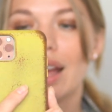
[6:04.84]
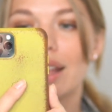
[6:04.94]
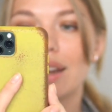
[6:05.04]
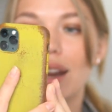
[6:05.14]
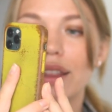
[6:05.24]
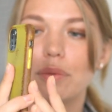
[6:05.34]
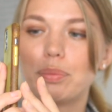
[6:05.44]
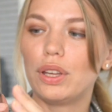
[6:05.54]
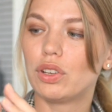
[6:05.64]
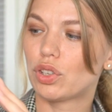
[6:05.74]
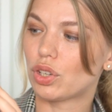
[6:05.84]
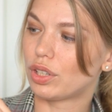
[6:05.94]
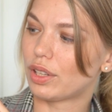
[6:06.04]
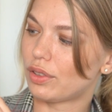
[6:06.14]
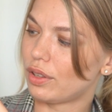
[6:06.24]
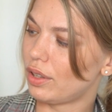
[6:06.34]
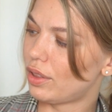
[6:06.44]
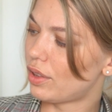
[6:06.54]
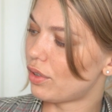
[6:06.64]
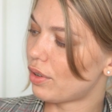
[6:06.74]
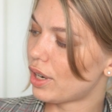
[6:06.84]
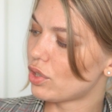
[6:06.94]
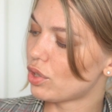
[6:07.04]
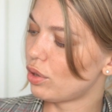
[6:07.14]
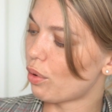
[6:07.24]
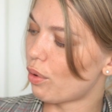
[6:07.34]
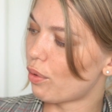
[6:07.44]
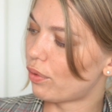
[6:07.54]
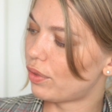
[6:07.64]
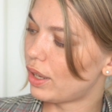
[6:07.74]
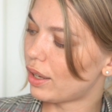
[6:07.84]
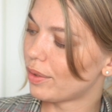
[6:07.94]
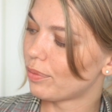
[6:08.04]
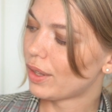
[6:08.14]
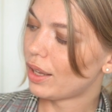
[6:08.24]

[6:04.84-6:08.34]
and another picture in the direction of the